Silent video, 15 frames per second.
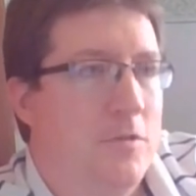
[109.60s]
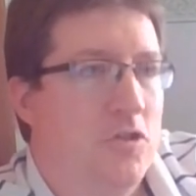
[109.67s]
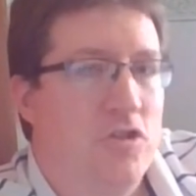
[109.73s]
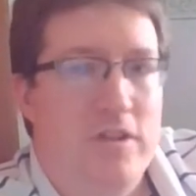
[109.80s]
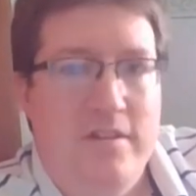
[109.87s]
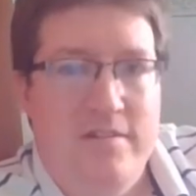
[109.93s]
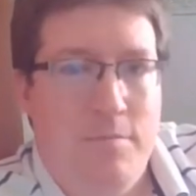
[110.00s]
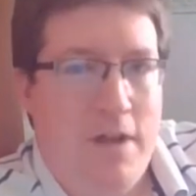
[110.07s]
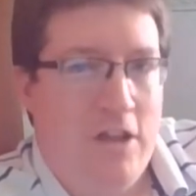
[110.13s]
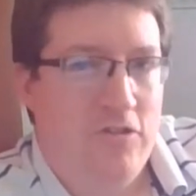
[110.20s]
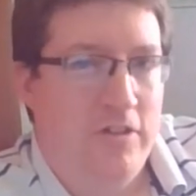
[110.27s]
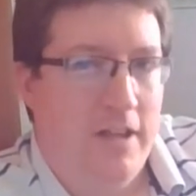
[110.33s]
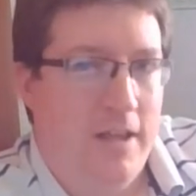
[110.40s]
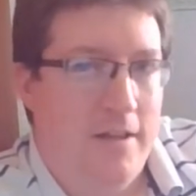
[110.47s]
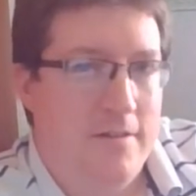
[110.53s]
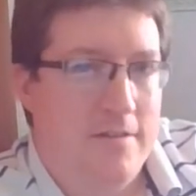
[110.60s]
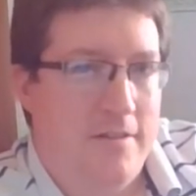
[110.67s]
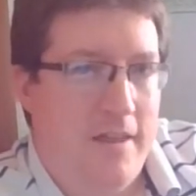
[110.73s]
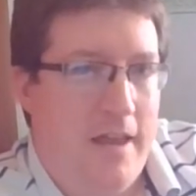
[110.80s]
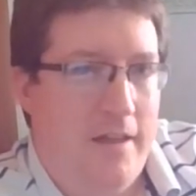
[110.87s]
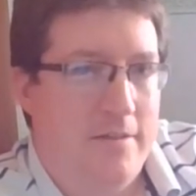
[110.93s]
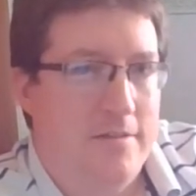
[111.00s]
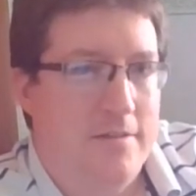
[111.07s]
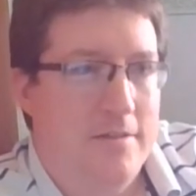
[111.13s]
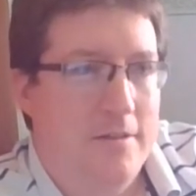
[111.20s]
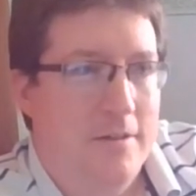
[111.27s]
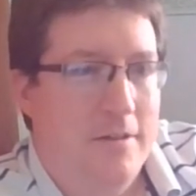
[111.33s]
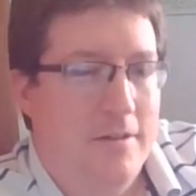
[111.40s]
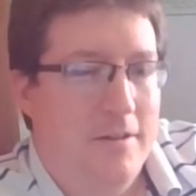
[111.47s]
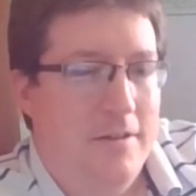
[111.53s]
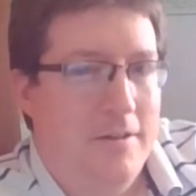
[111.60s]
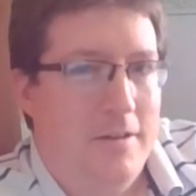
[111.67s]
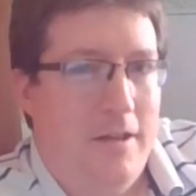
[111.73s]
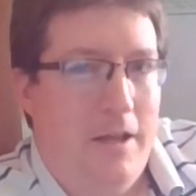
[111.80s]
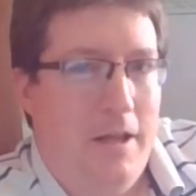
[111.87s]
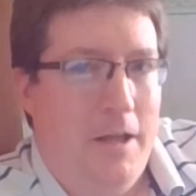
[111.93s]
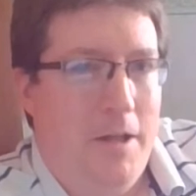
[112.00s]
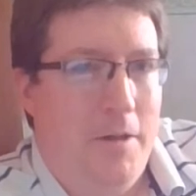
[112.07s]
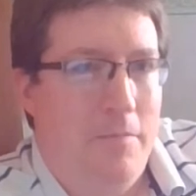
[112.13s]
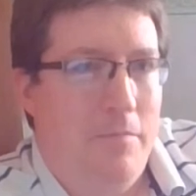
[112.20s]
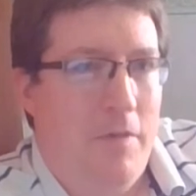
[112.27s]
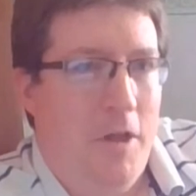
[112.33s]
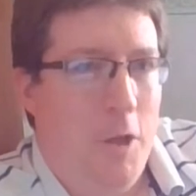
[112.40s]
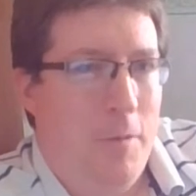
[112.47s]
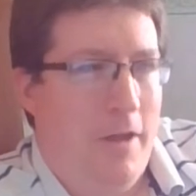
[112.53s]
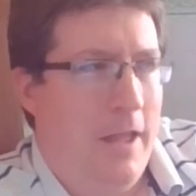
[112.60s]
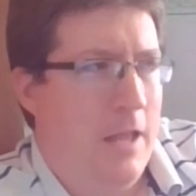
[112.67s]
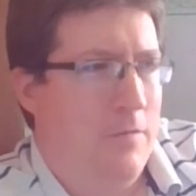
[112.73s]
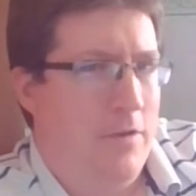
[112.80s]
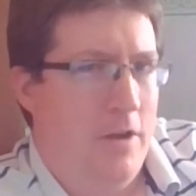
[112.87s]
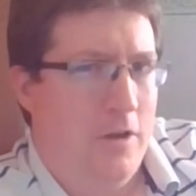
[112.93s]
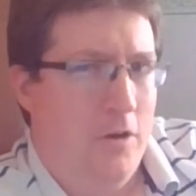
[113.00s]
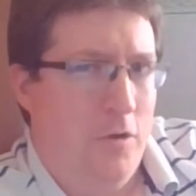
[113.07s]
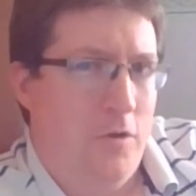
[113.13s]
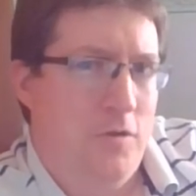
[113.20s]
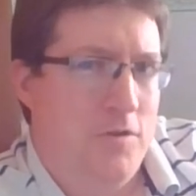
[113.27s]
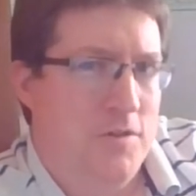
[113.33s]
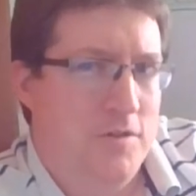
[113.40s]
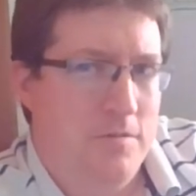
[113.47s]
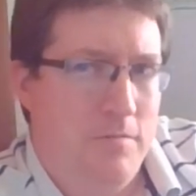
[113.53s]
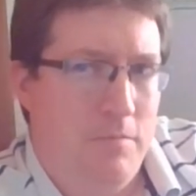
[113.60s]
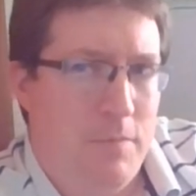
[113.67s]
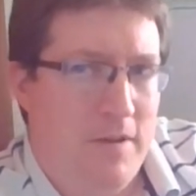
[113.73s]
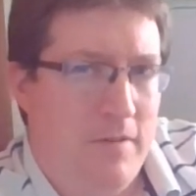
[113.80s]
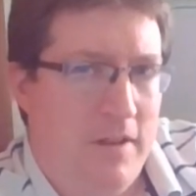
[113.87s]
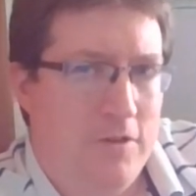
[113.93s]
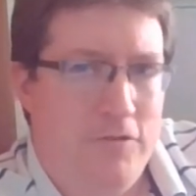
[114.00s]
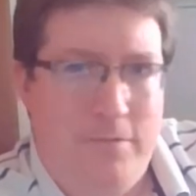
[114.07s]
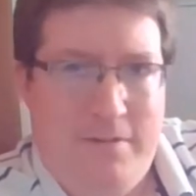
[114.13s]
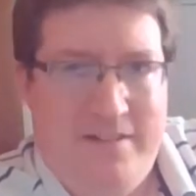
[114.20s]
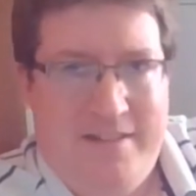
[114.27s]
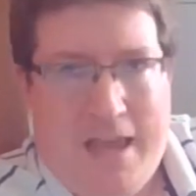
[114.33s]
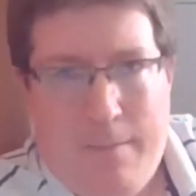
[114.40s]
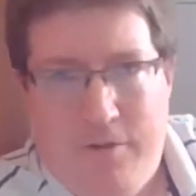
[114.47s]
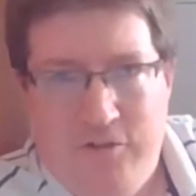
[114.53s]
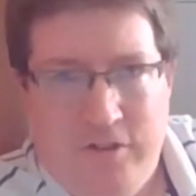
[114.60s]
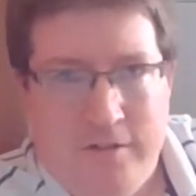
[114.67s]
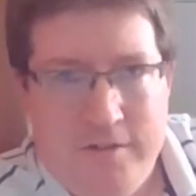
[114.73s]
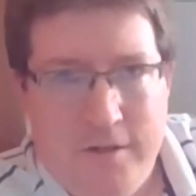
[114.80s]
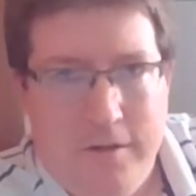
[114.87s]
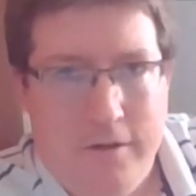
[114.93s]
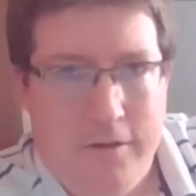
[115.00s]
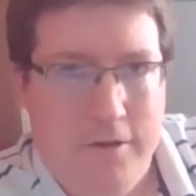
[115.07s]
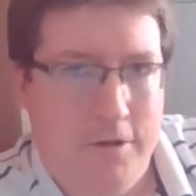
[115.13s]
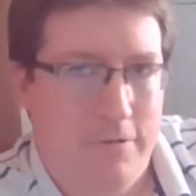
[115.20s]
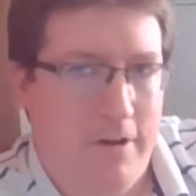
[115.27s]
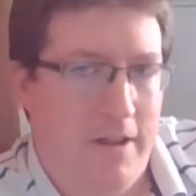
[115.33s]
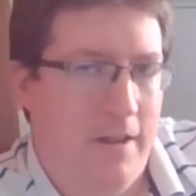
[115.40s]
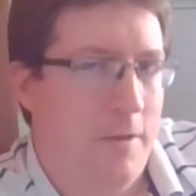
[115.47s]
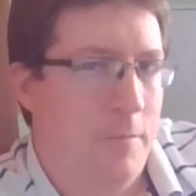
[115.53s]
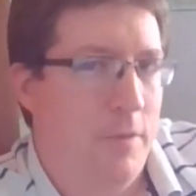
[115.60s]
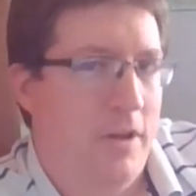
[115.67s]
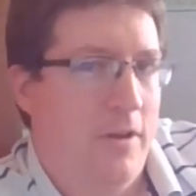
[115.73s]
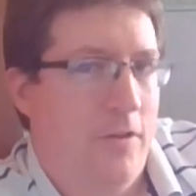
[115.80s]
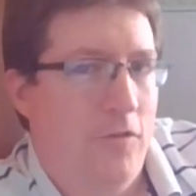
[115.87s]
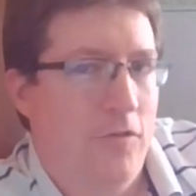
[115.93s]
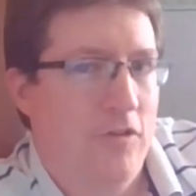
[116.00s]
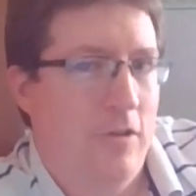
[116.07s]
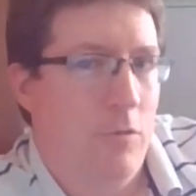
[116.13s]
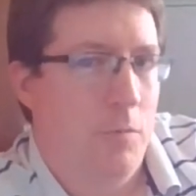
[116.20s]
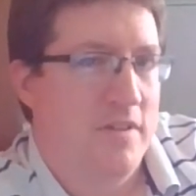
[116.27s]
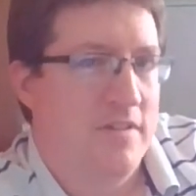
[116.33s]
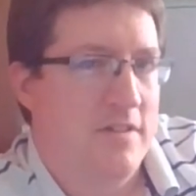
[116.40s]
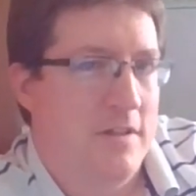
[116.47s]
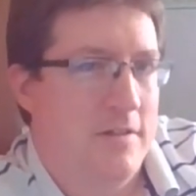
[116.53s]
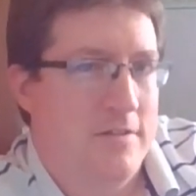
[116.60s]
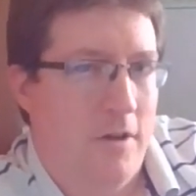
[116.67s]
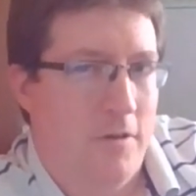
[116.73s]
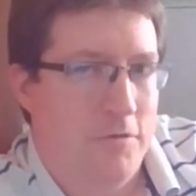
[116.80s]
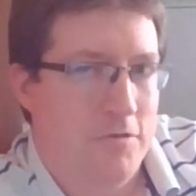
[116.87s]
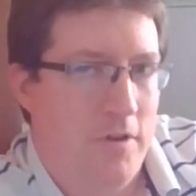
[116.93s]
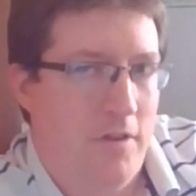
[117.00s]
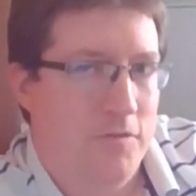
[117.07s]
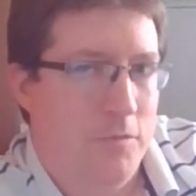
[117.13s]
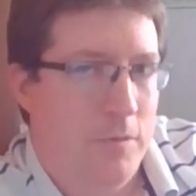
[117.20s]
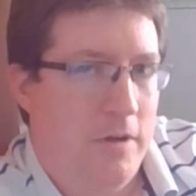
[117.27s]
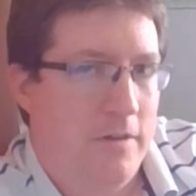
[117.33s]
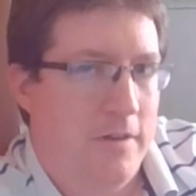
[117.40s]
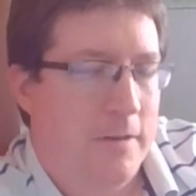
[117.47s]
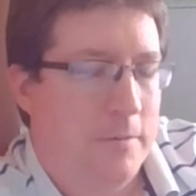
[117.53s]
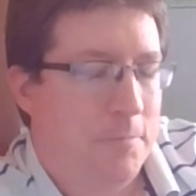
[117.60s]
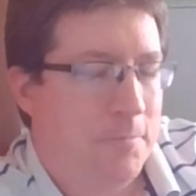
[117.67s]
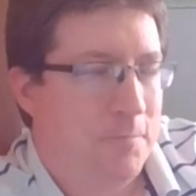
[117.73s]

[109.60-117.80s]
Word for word: she is imagining it that um, her behavior could be extremely damaging to her career because she would be seen as untrustworthy